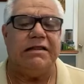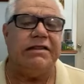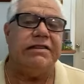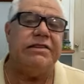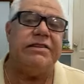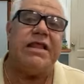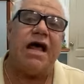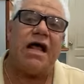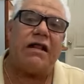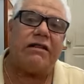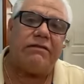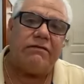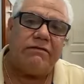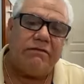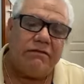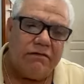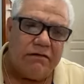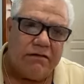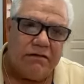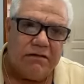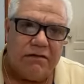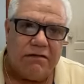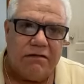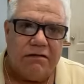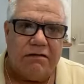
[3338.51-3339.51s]
not
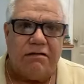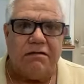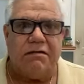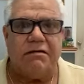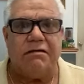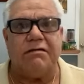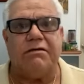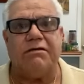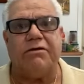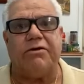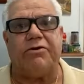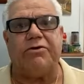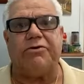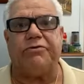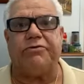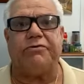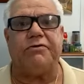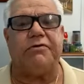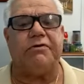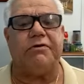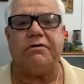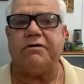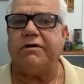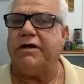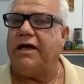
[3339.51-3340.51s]

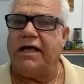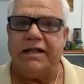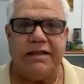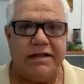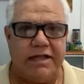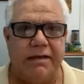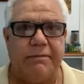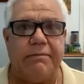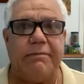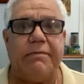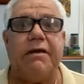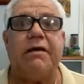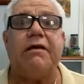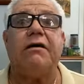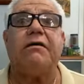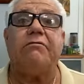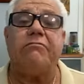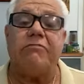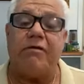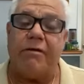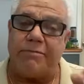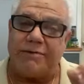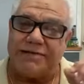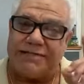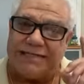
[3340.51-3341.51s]
Ritter and them
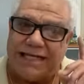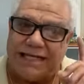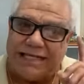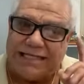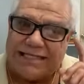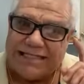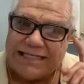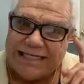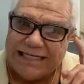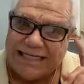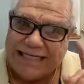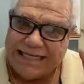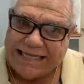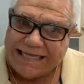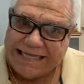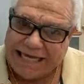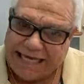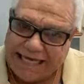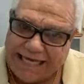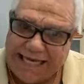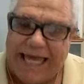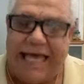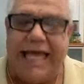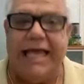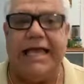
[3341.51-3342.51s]
represents
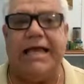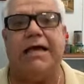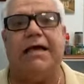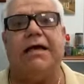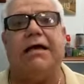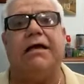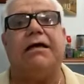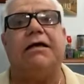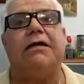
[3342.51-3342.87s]
the king.